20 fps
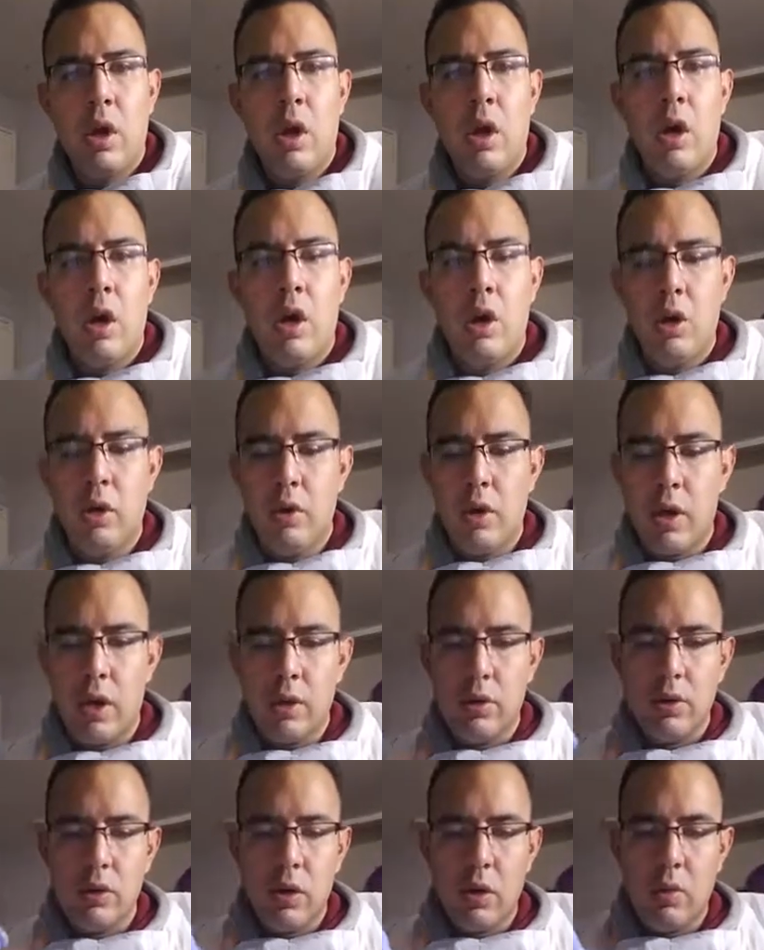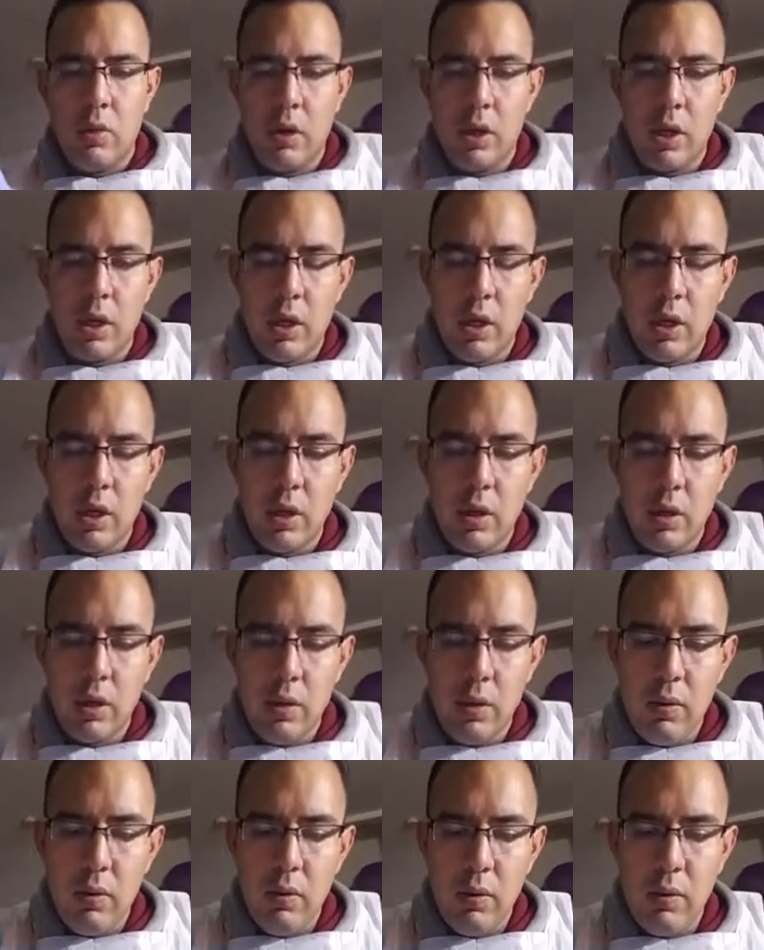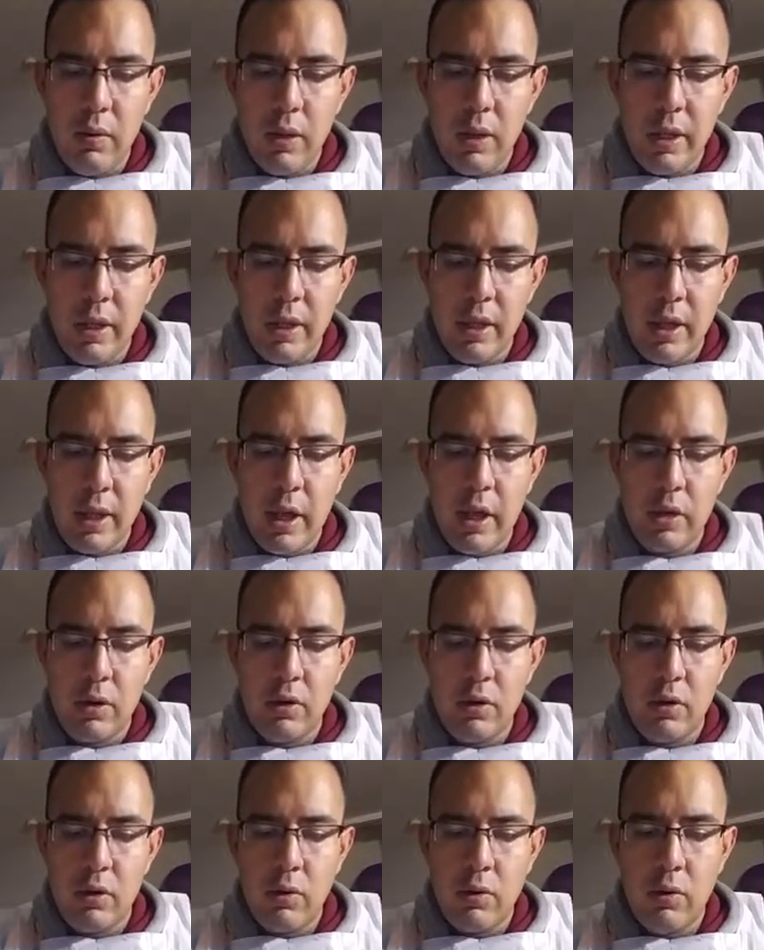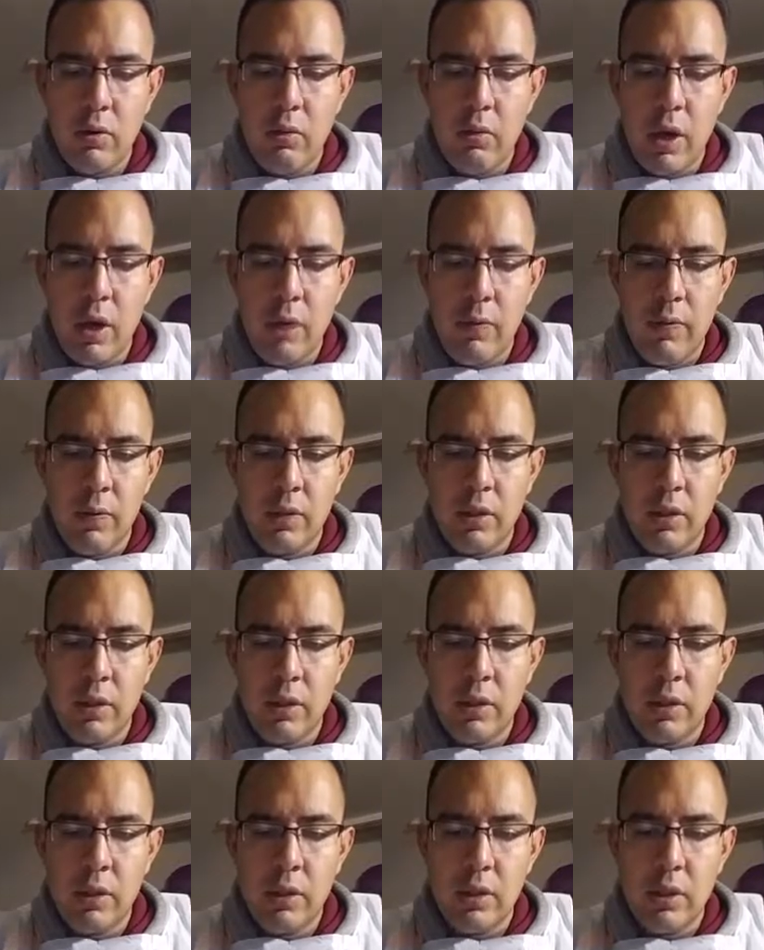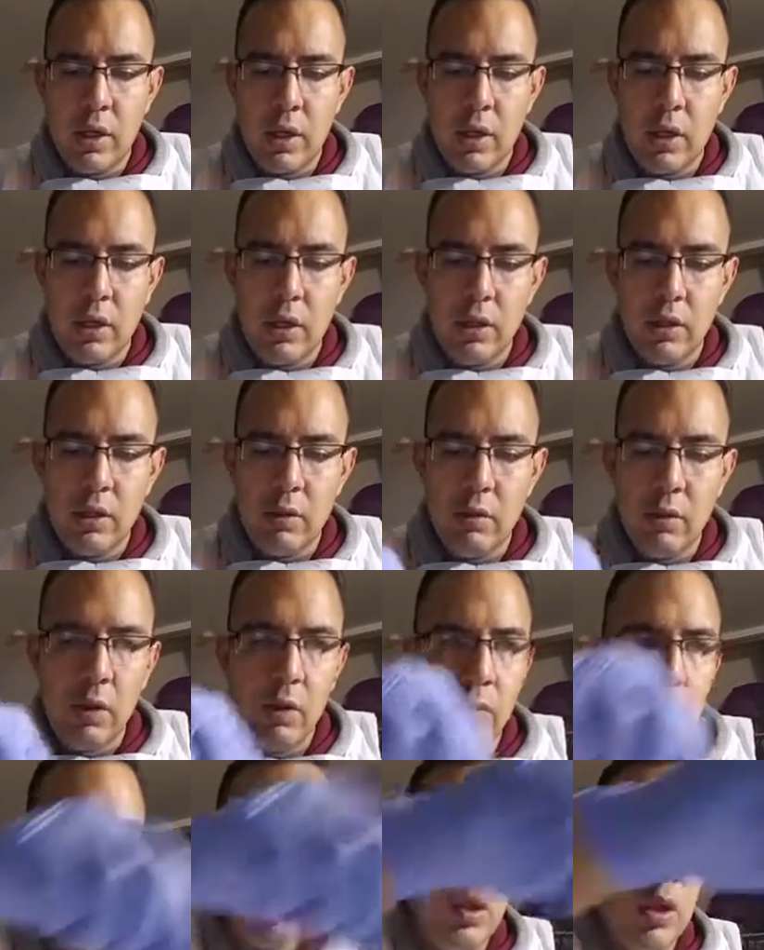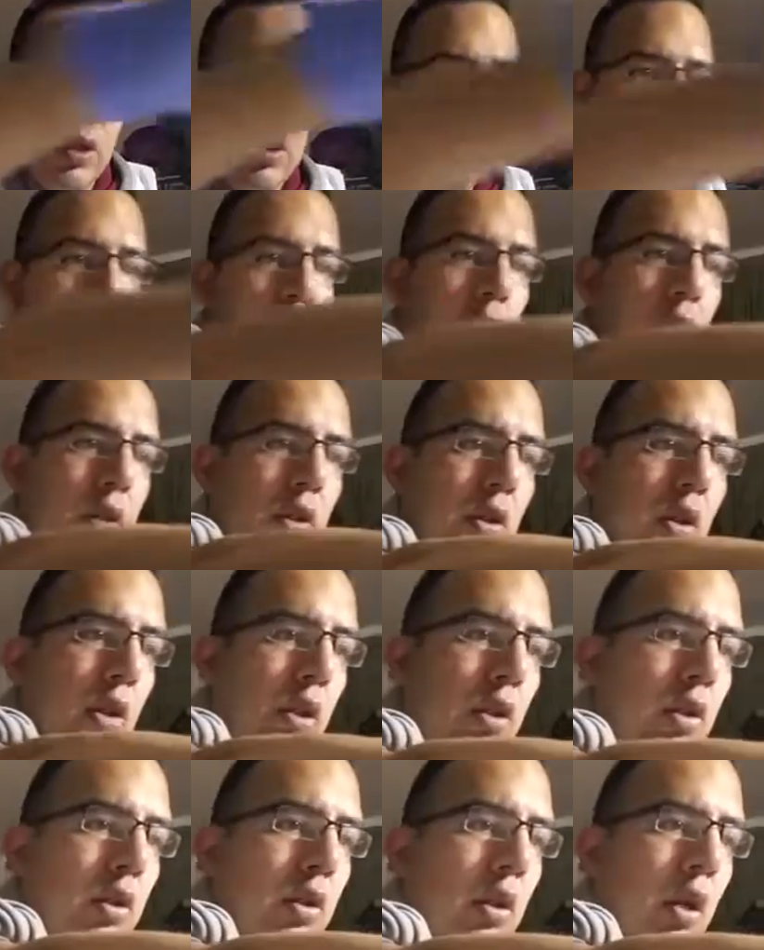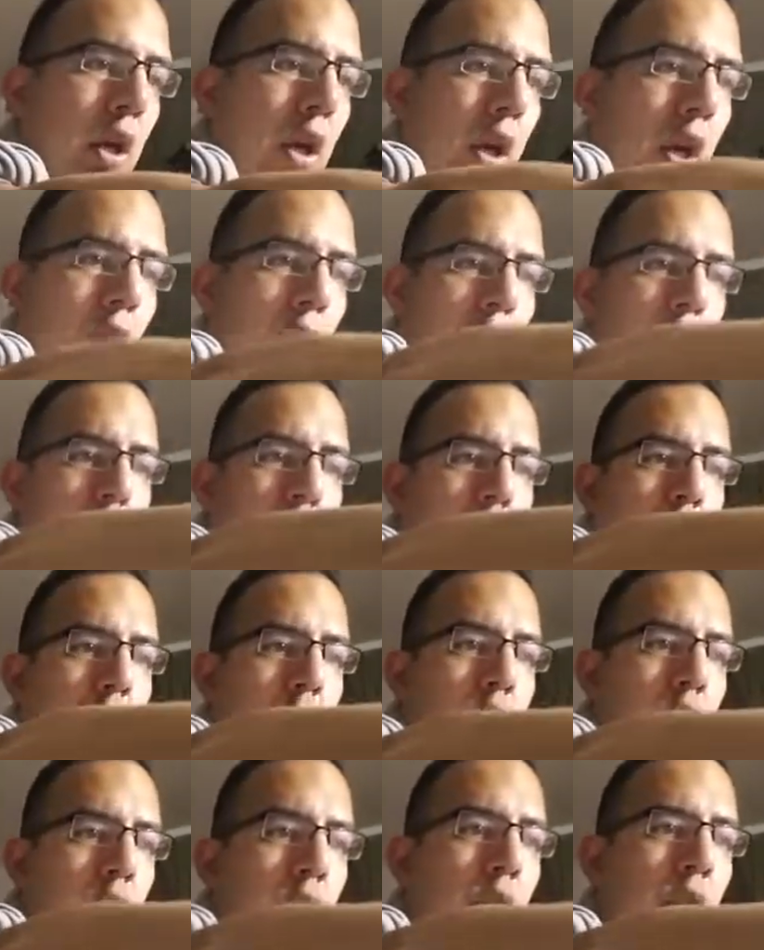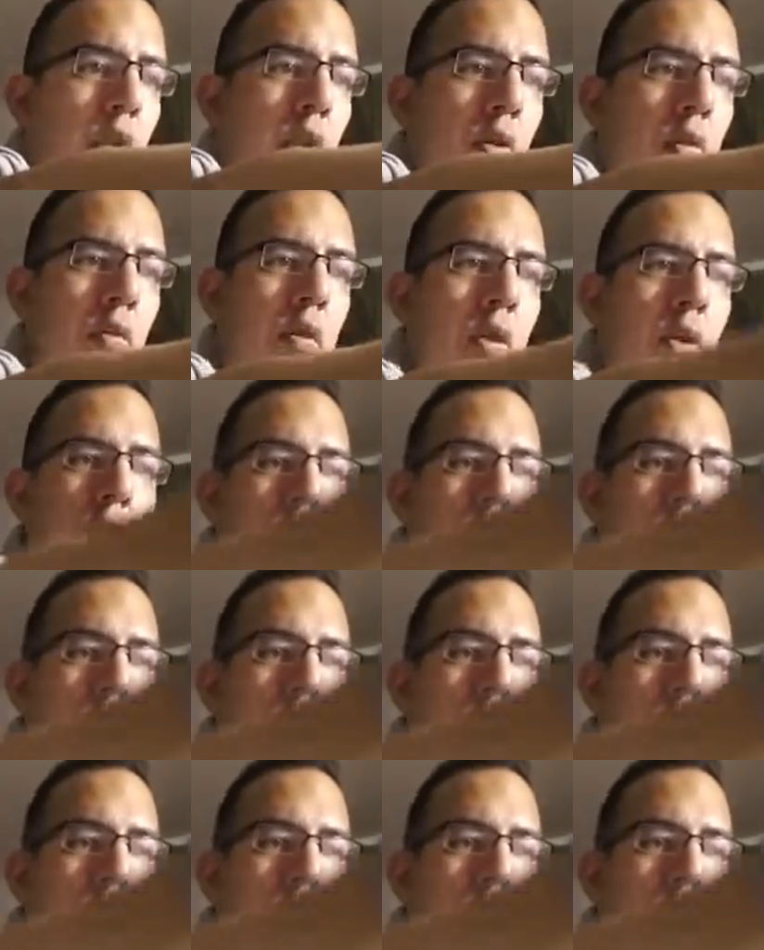Okay, so I went ahead and let that wait for 60 seconds. I'm going to repeat the process and gently rinse